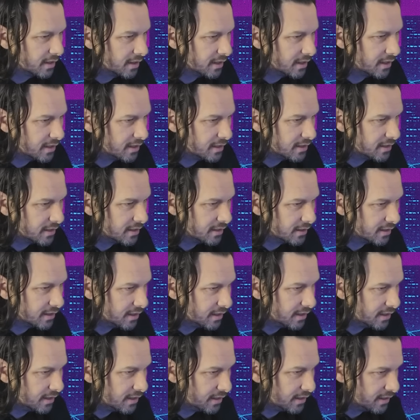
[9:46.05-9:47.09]
And
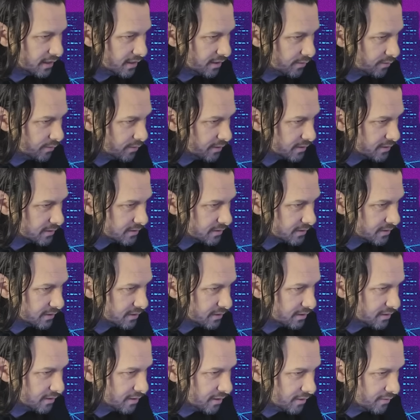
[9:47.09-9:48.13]
yeah, it was
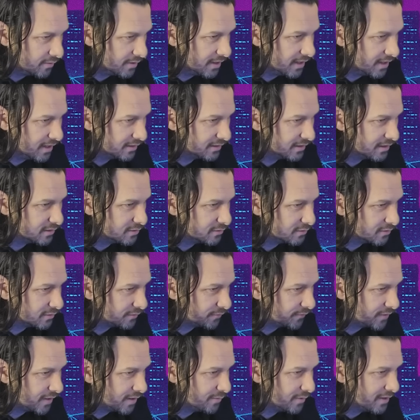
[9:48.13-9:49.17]
not running at these sorts of
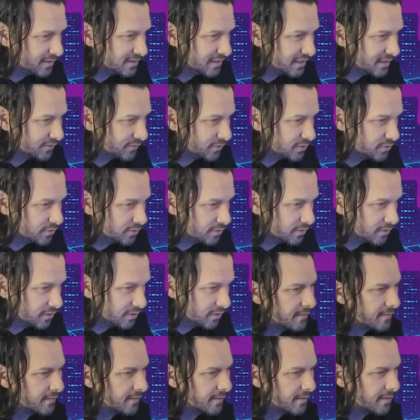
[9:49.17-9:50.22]
frame rates, that's for sure.
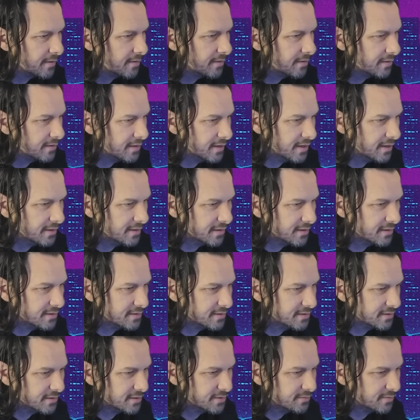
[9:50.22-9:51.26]
Oh yeah,
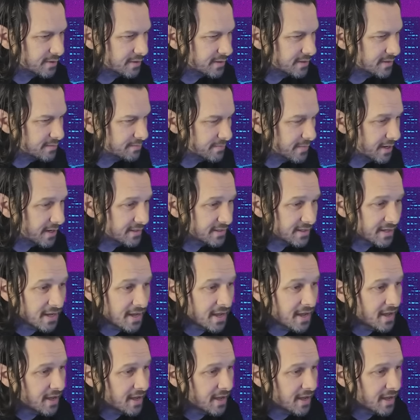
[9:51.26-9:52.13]
this runs amazing.